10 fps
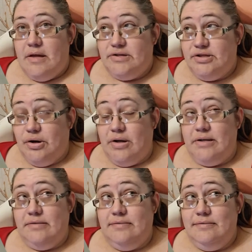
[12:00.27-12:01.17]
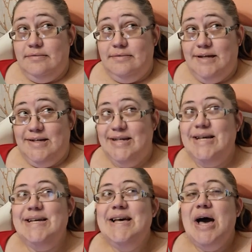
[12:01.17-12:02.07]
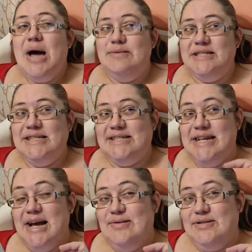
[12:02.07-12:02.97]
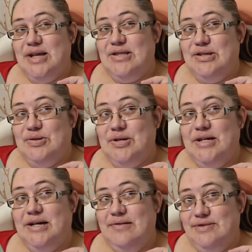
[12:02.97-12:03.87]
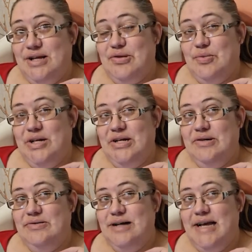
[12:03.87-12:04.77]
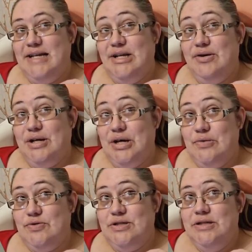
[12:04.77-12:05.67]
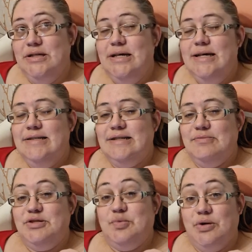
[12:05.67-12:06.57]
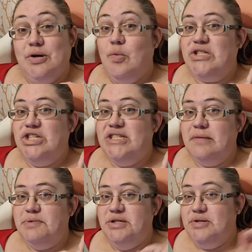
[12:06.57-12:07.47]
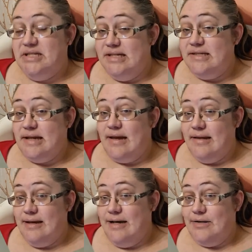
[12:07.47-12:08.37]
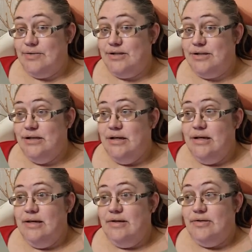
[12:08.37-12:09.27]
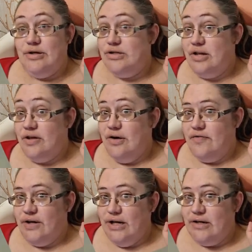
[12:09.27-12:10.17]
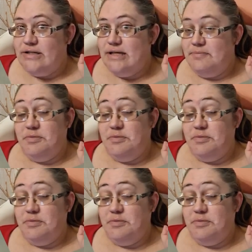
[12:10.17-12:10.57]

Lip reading: Sorry. I'm just listening outside the door here, outside the window. I can hear a goat. So I'm just wondering what she's up to, because this side of the house, there's nothing over here except